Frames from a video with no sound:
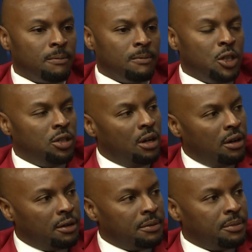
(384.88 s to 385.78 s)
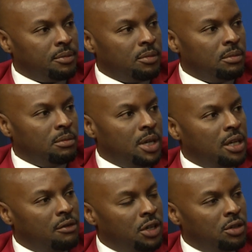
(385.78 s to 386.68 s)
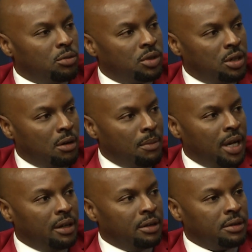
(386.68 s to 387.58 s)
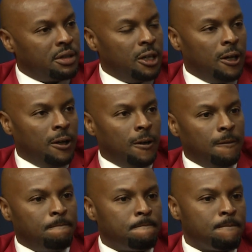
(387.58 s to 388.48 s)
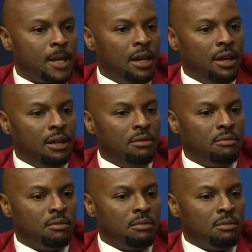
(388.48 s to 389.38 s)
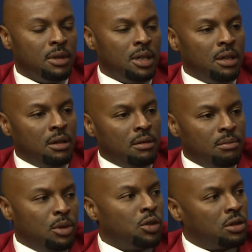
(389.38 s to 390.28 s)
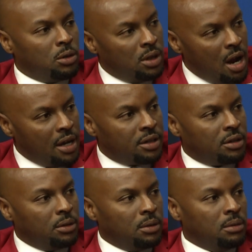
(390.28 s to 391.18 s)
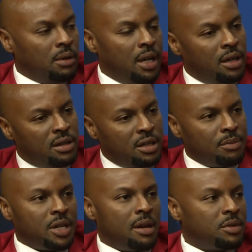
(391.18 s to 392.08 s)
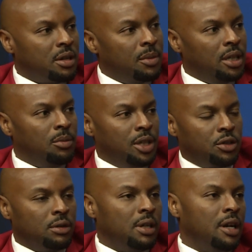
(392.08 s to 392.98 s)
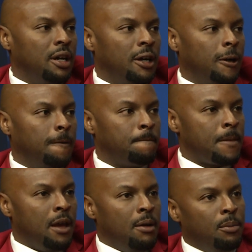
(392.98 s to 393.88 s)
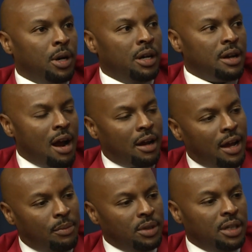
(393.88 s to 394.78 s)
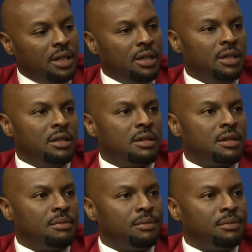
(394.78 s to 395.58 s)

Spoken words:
young individuals, young males, in middle school and high school, and sometimes some elementary. But our Kappa League is